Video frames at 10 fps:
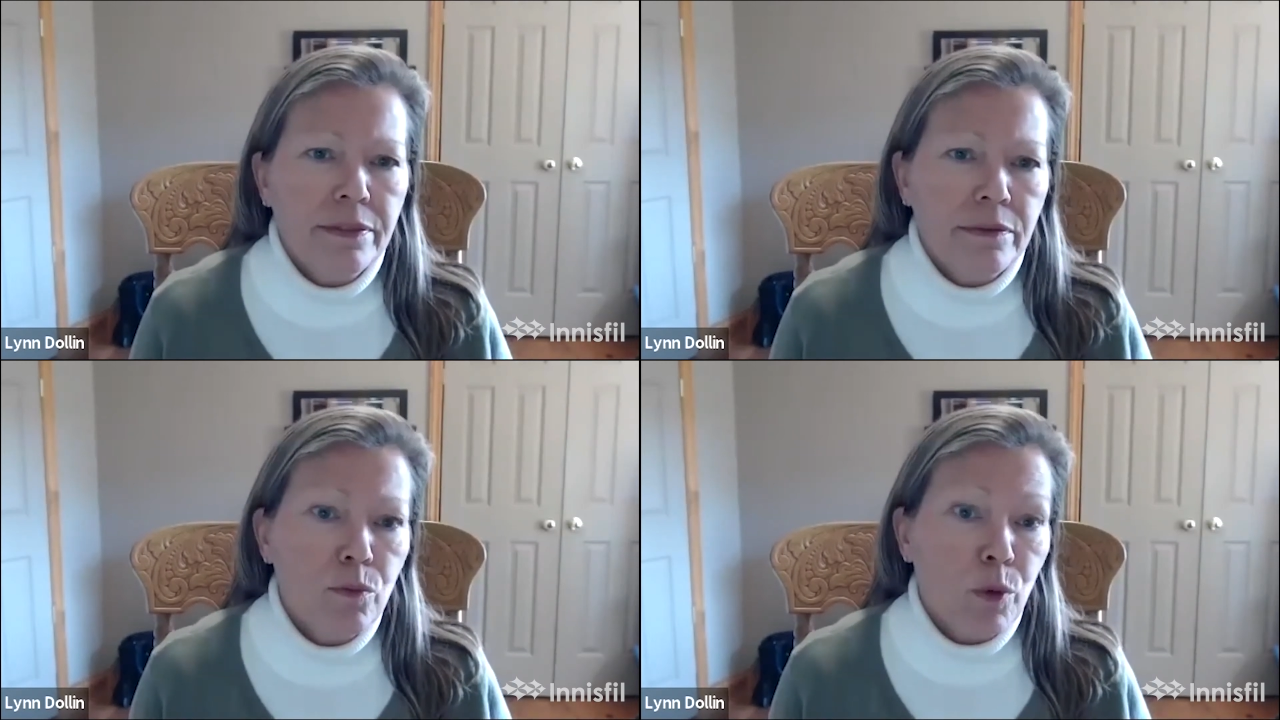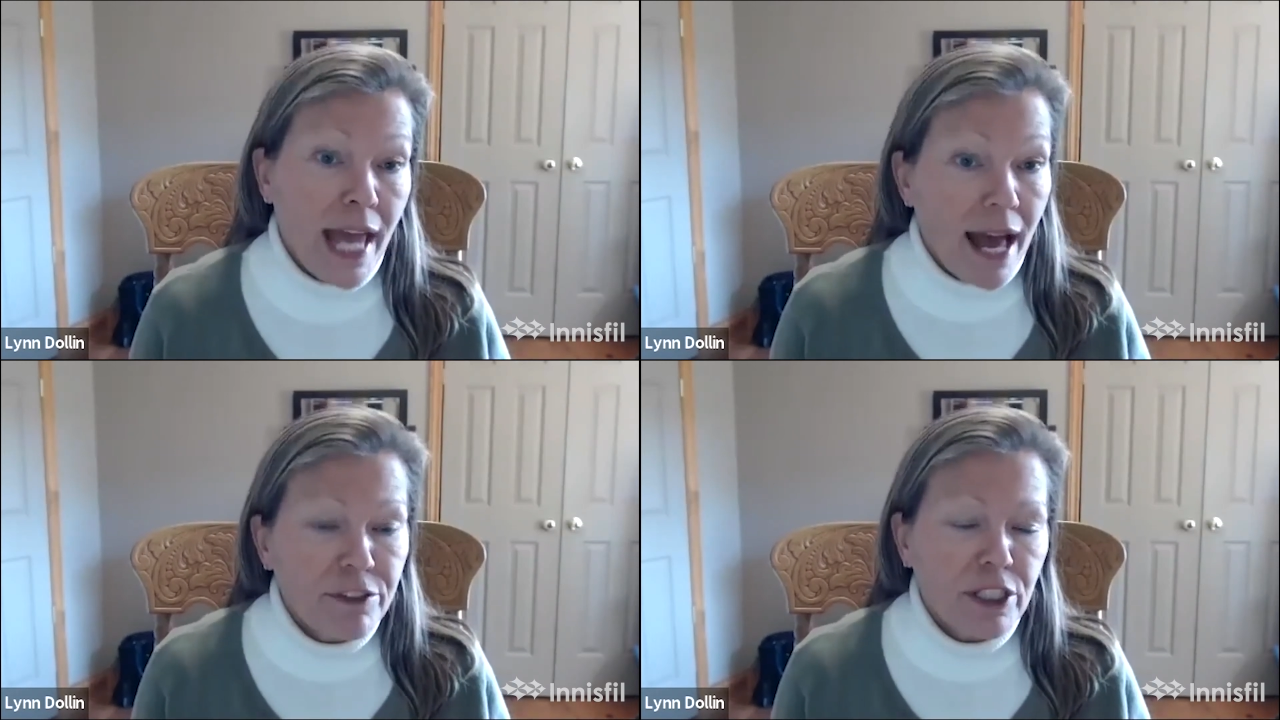we
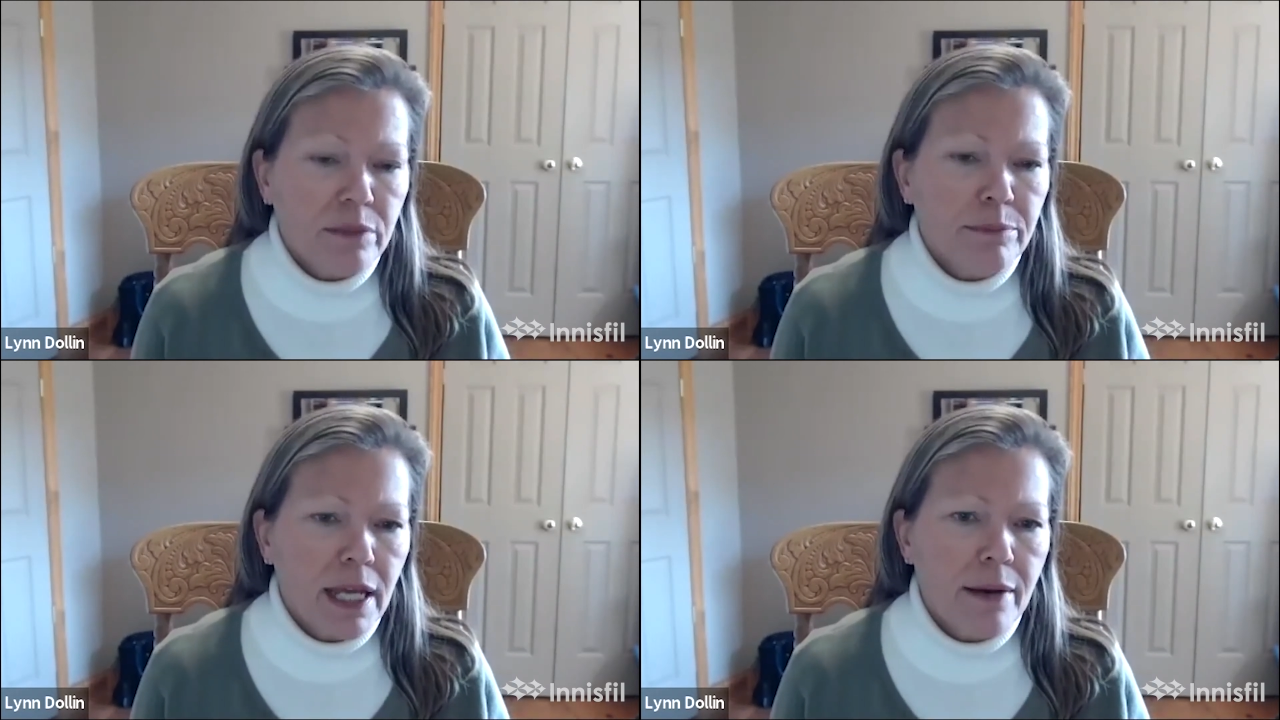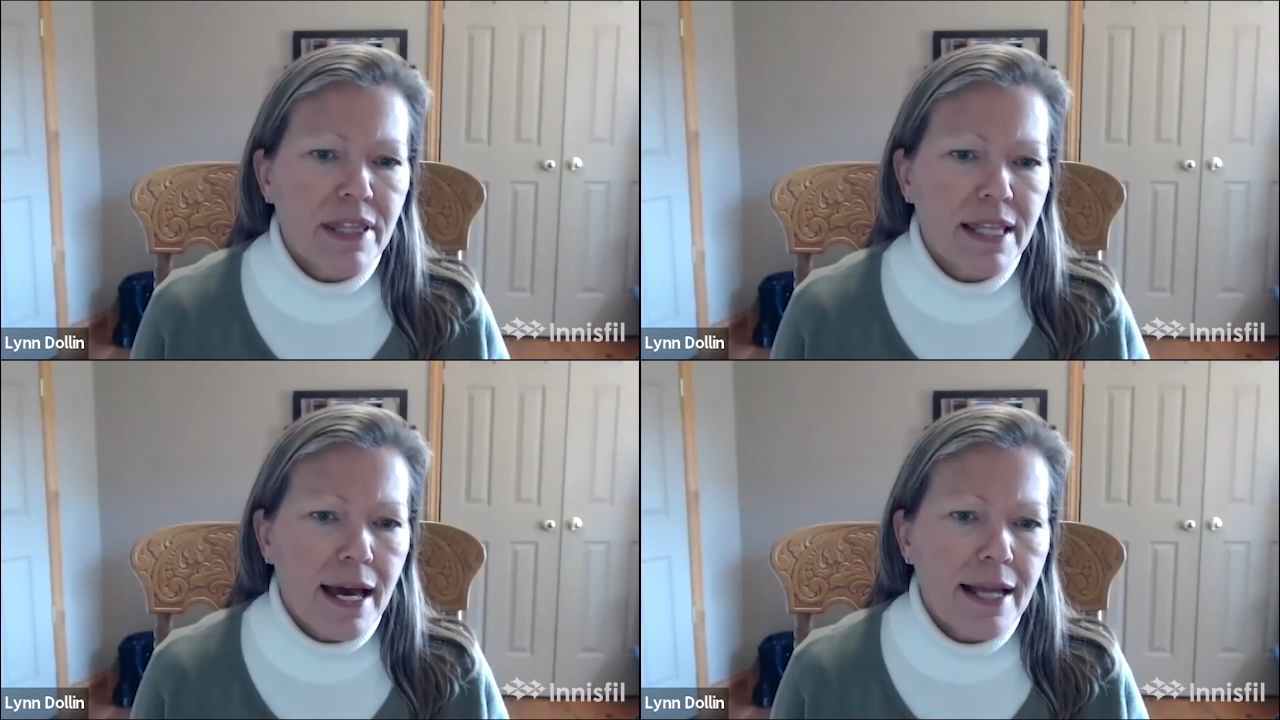have to comply
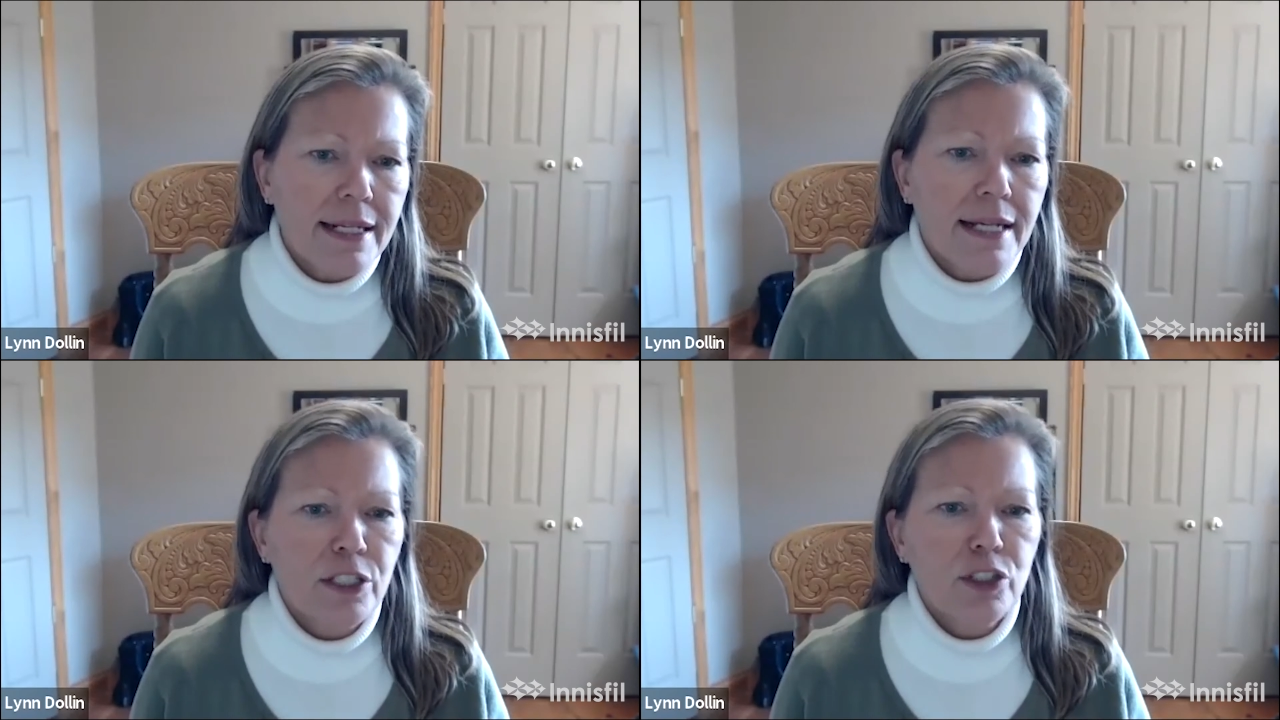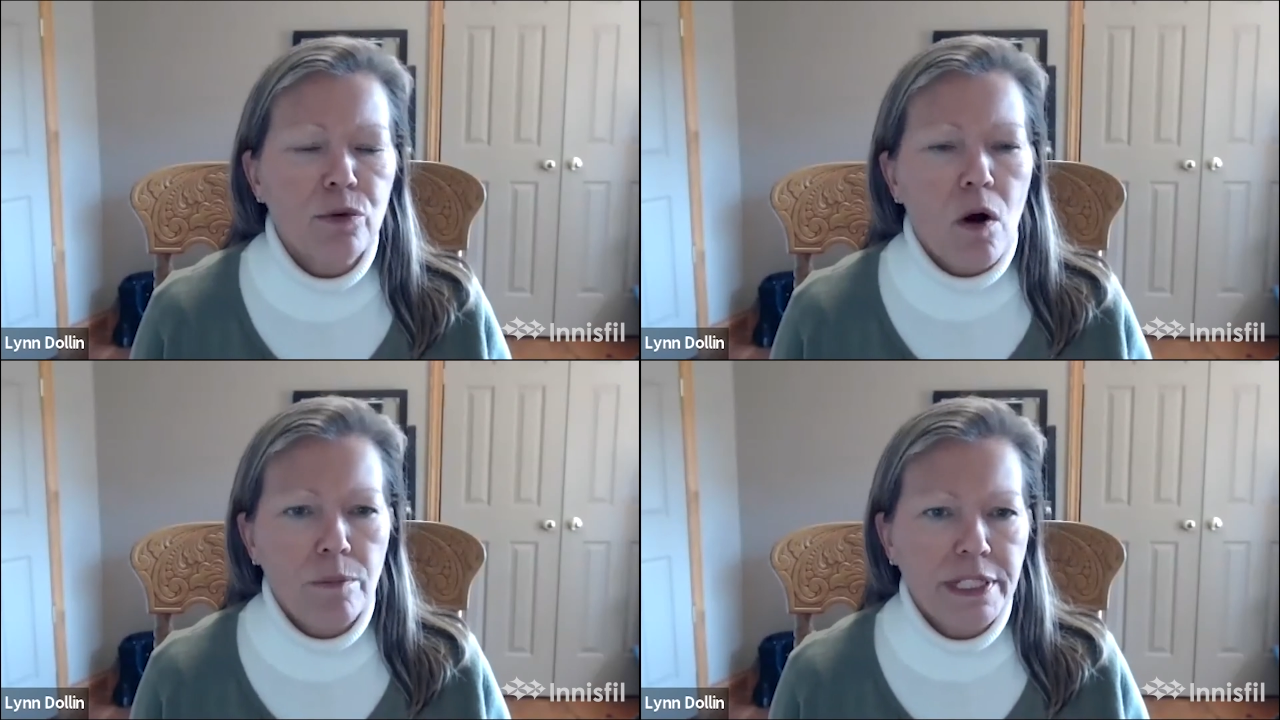with that, as do
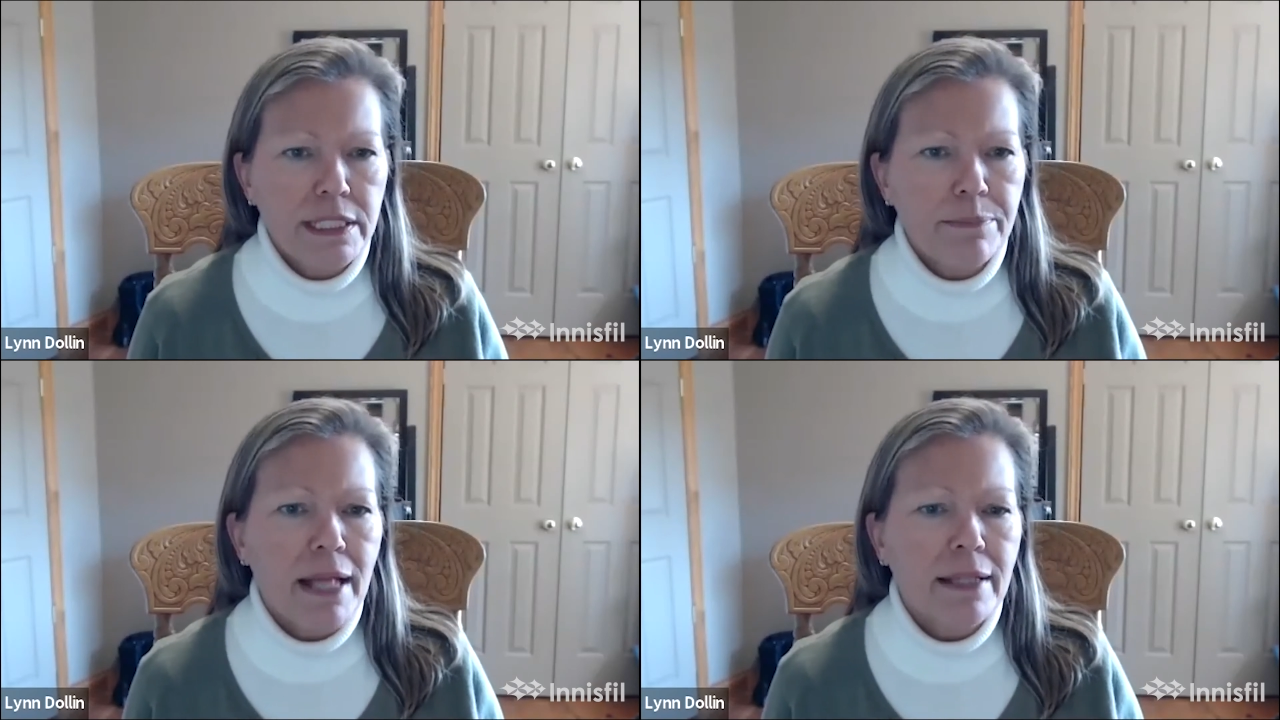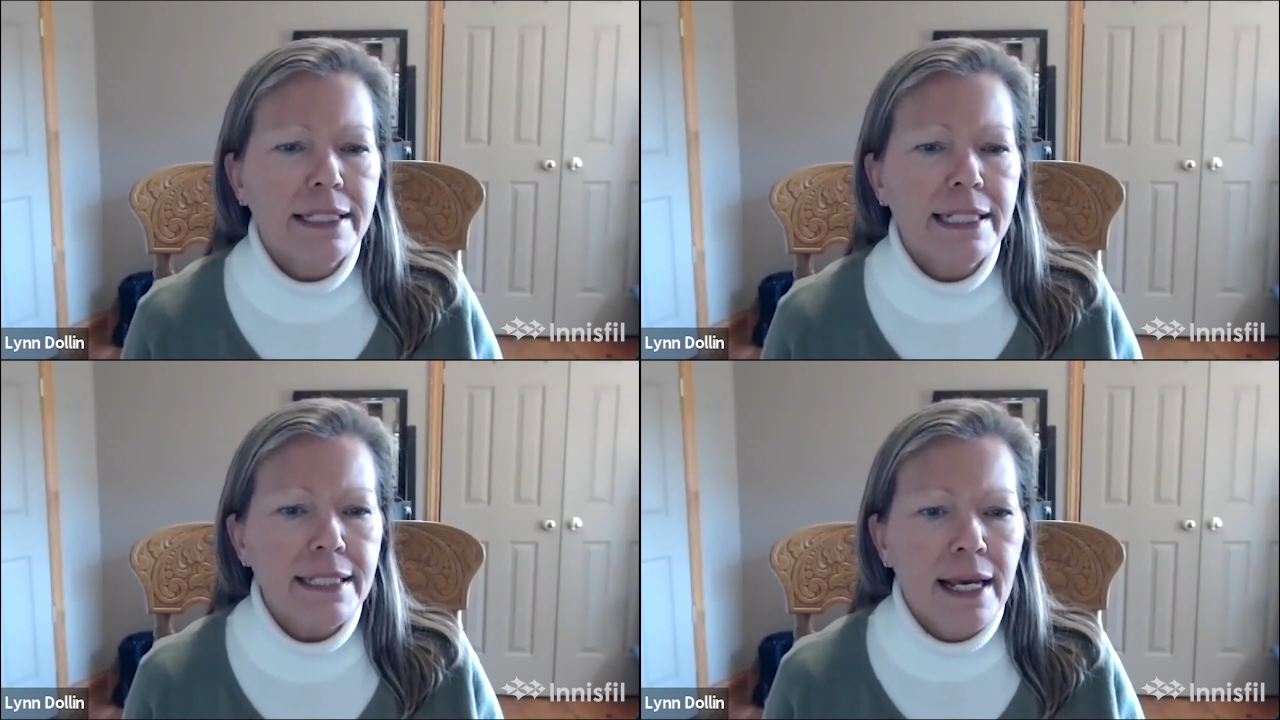all
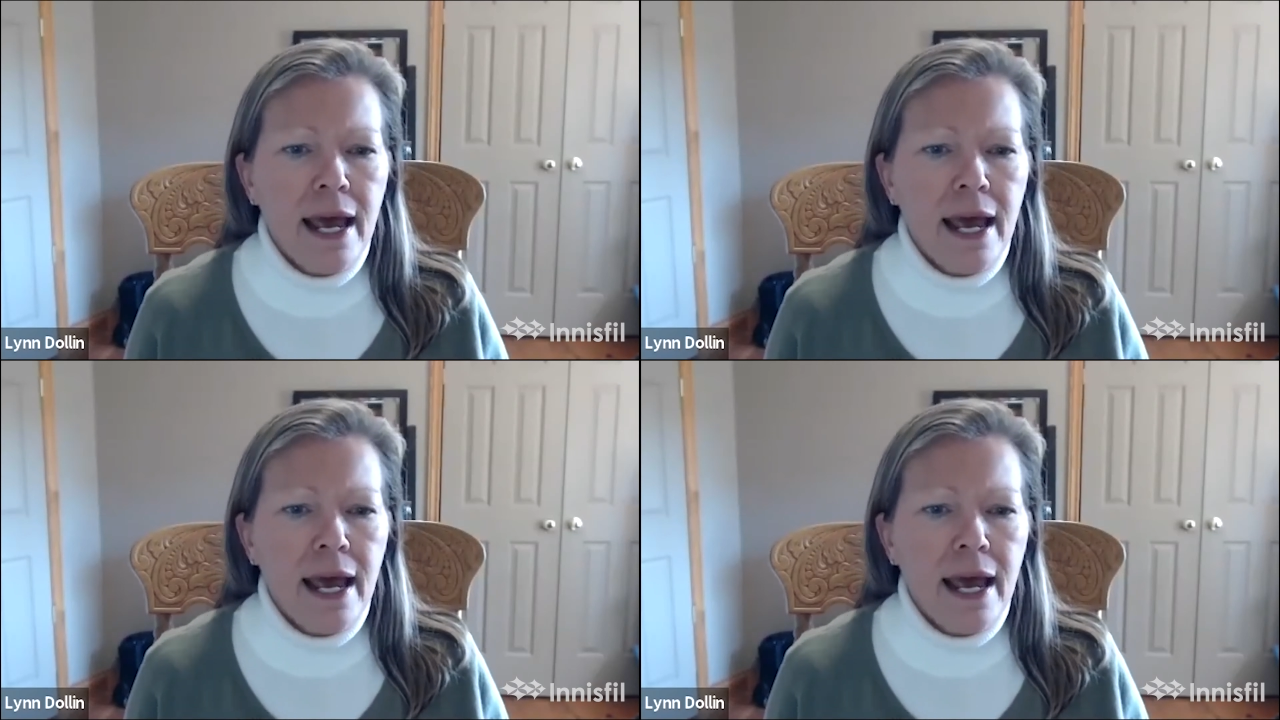municipalities.